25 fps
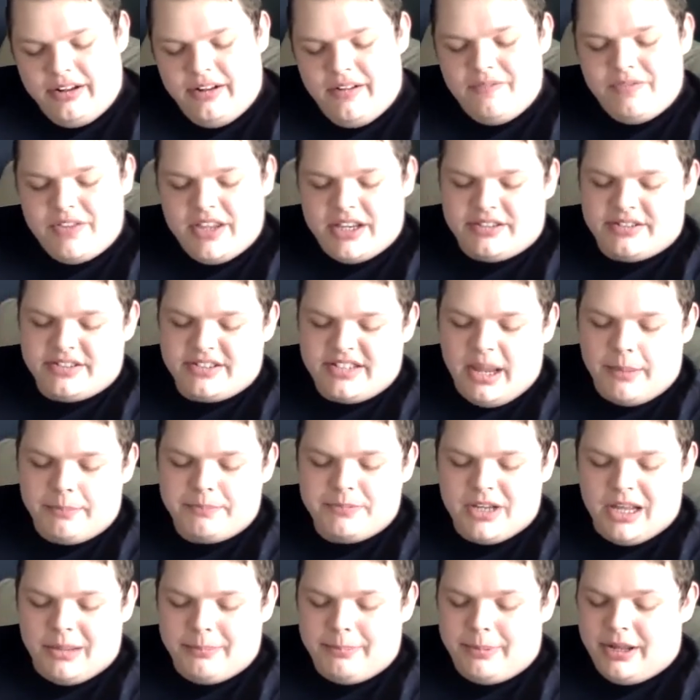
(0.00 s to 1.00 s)
They stepped
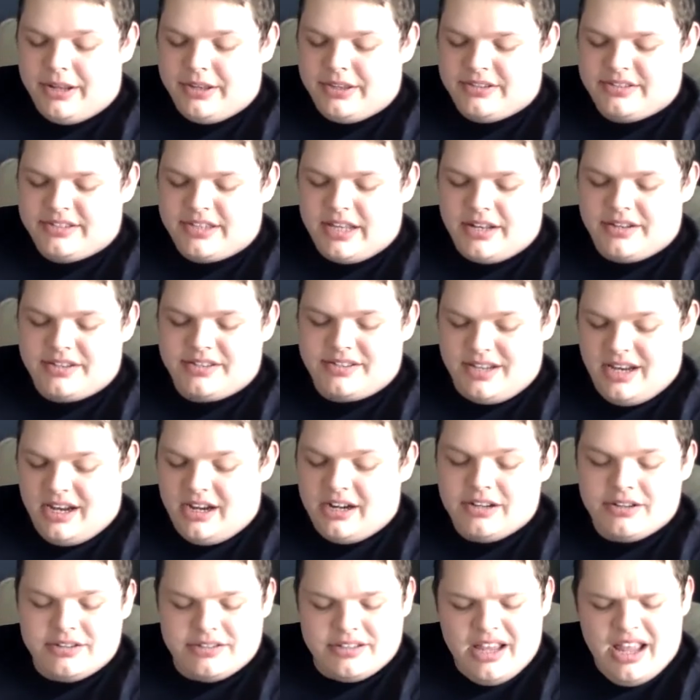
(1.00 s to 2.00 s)
up on the set of
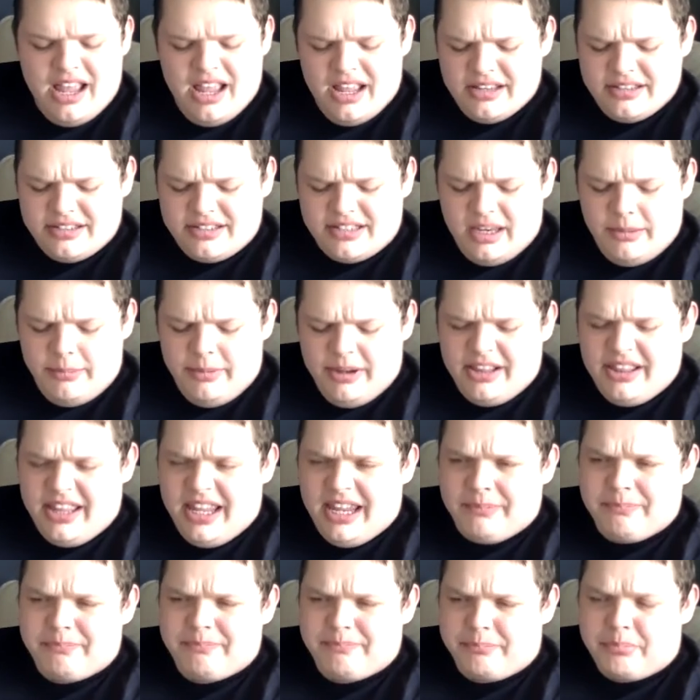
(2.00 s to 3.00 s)
stairs,
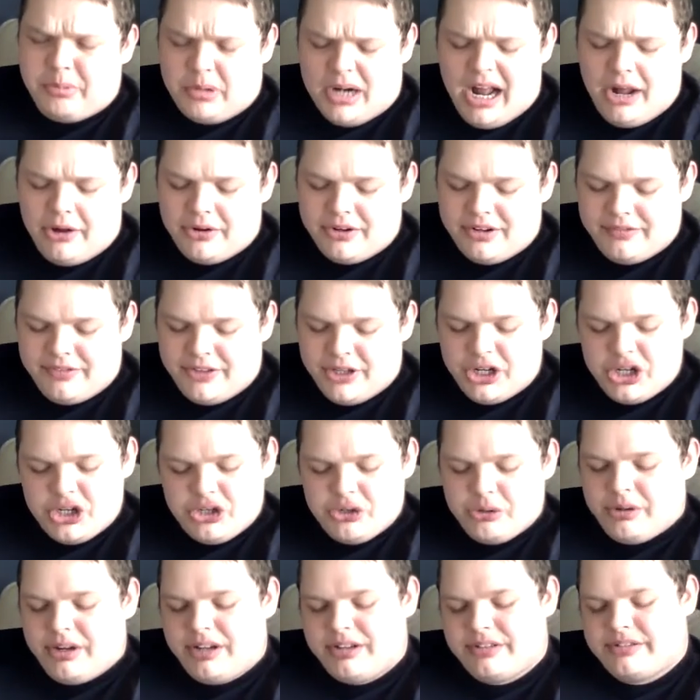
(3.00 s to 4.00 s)
seemingly proud of their
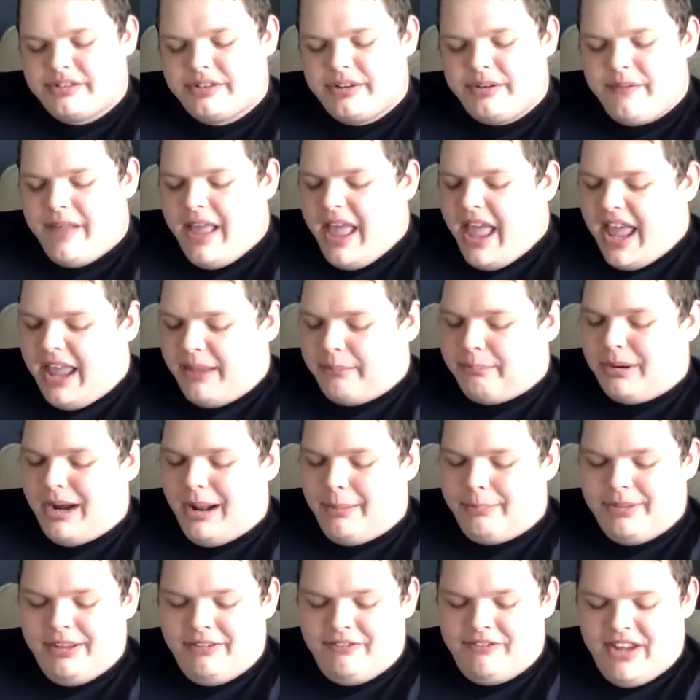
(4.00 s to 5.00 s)
choice, and
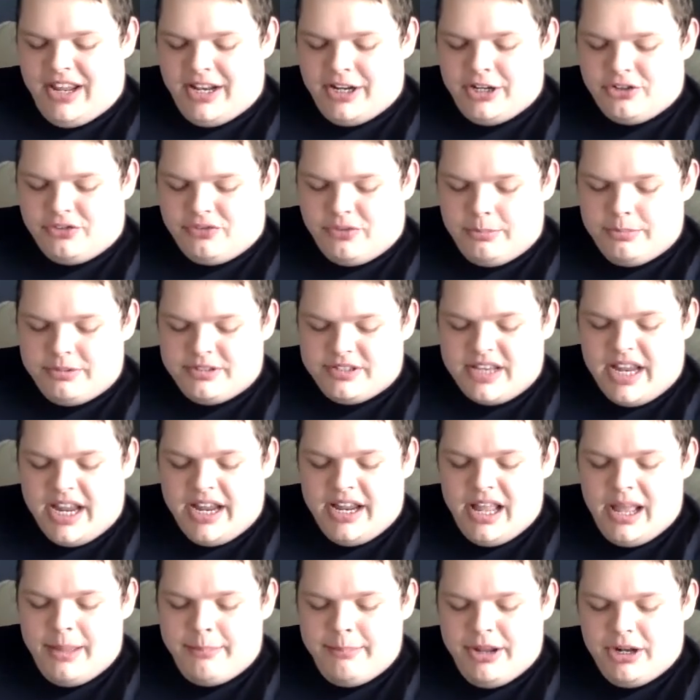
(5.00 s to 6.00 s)
promptly vanished from
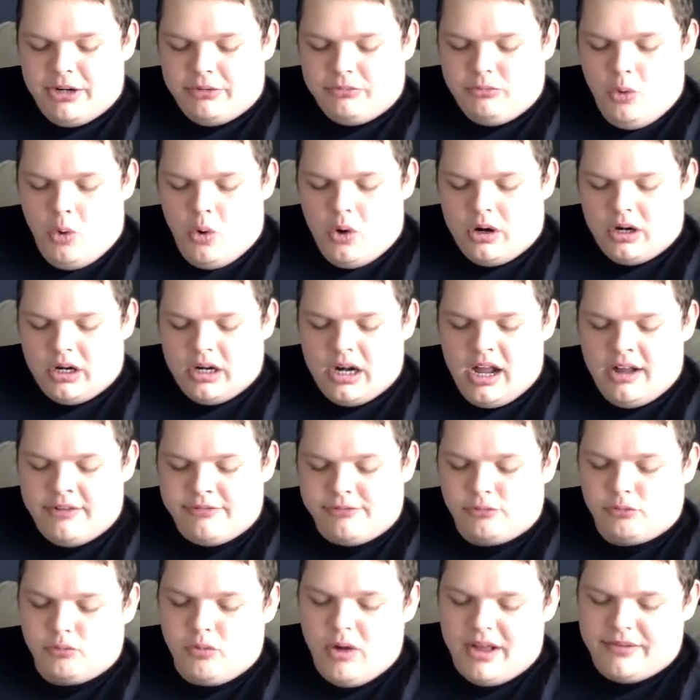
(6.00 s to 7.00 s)
sight amid a roar of
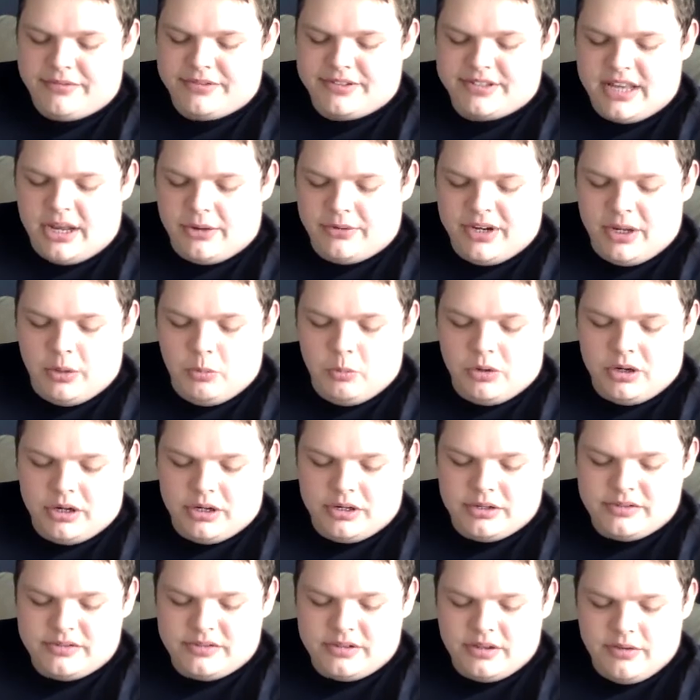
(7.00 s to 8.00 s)
rough-sounding
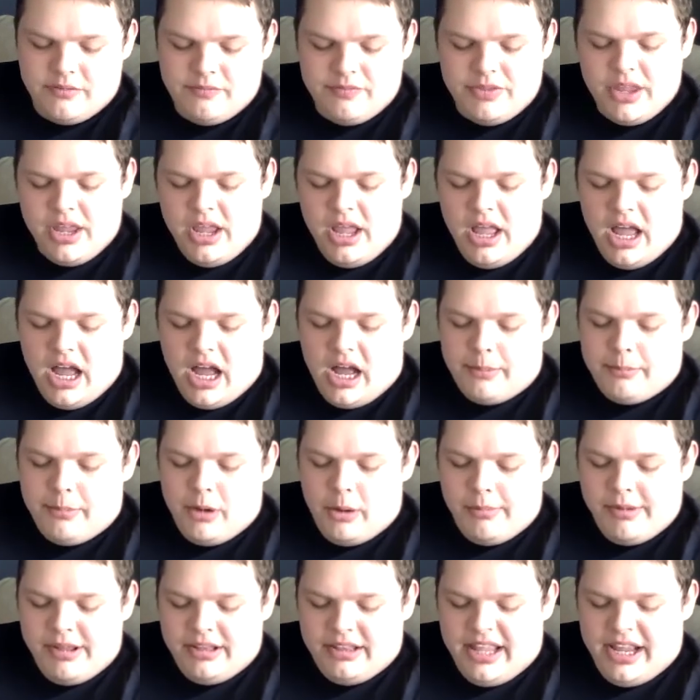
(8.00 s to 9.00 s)
words. A
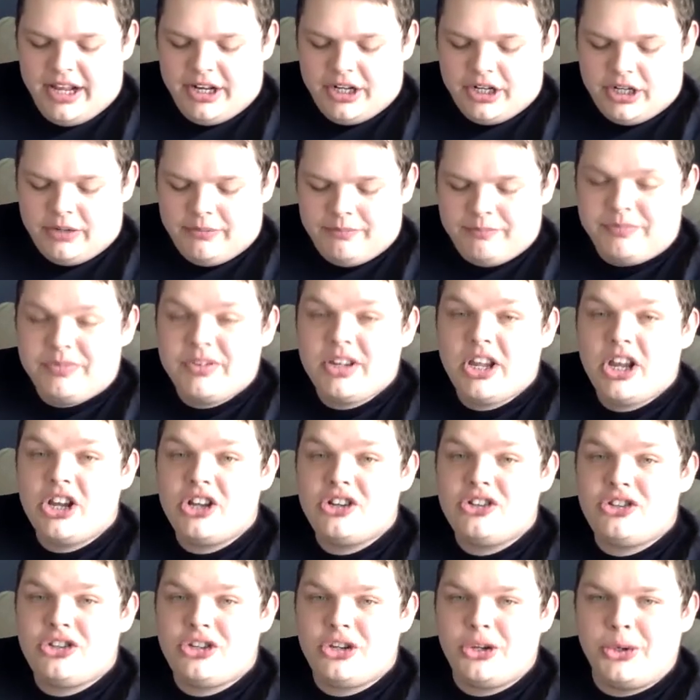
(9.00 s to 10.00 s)
moment later,
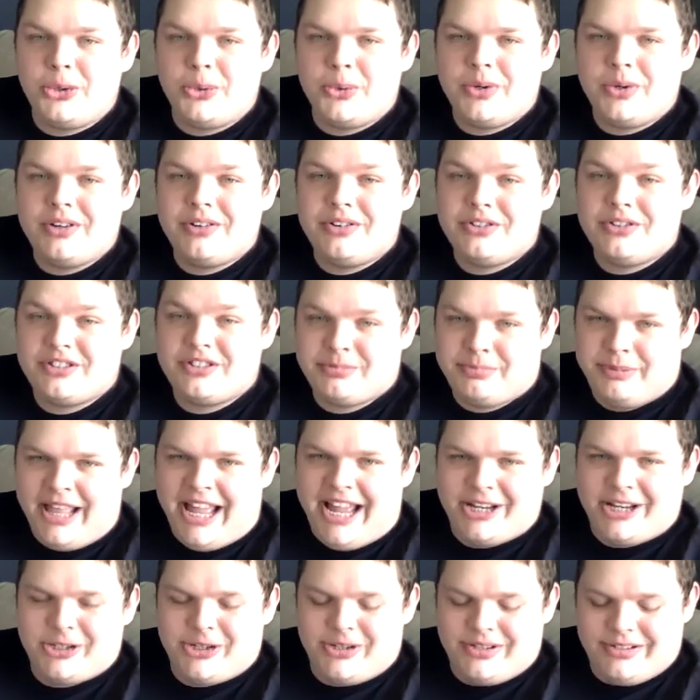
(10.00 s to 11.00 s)
two
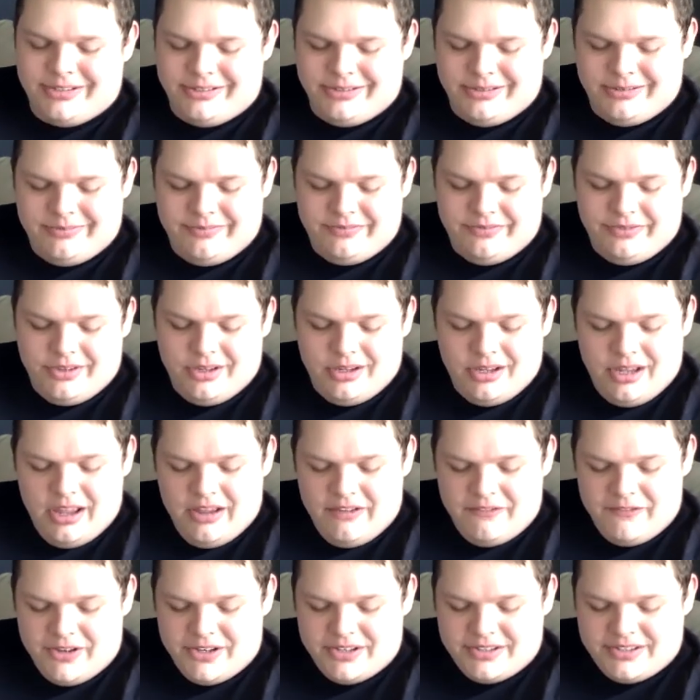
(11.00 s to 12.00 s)
splashes.
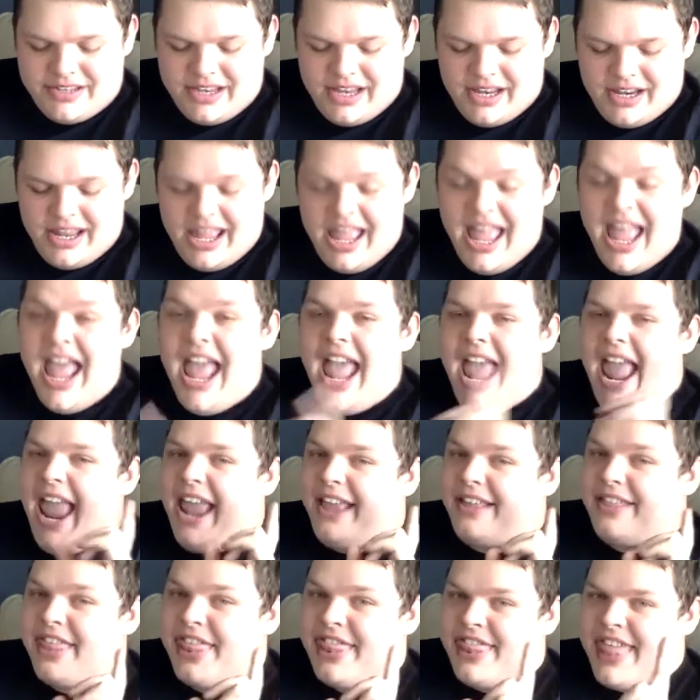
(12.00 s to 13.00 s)
Finn said,
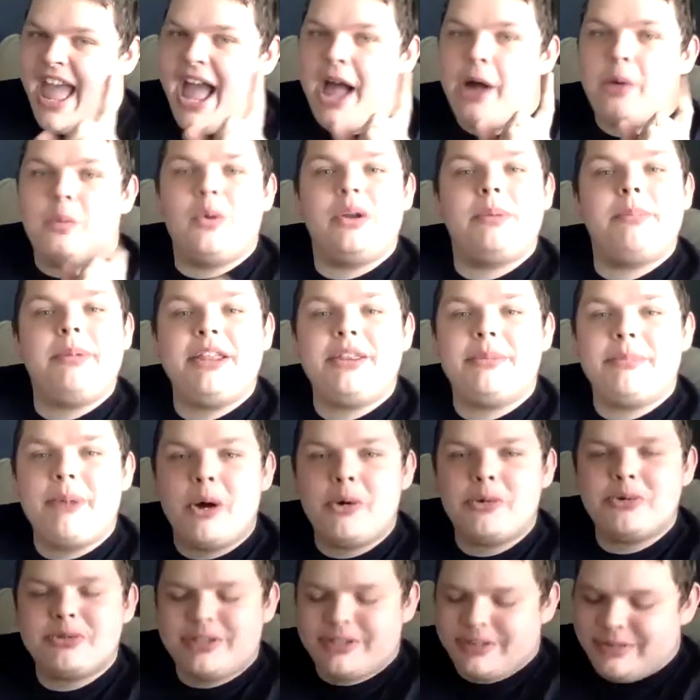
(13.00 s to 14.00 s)
"And that would be the
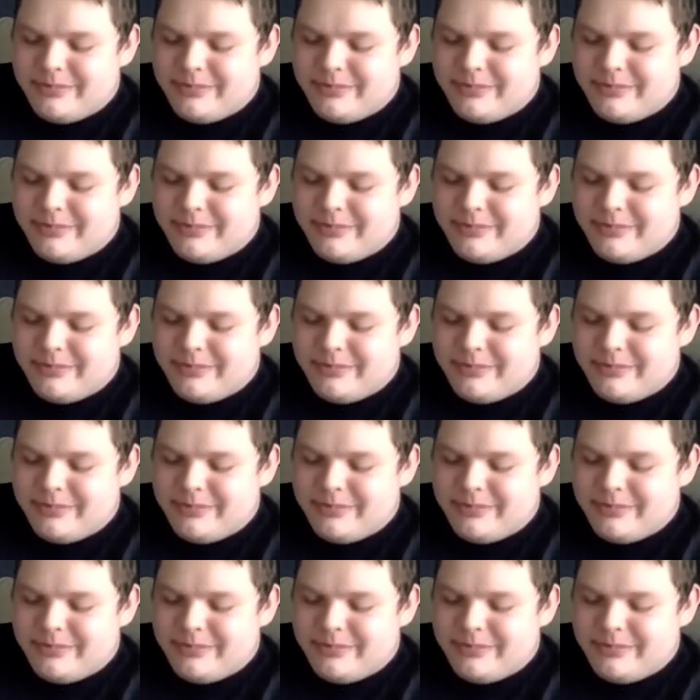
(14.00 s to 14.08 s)
moat."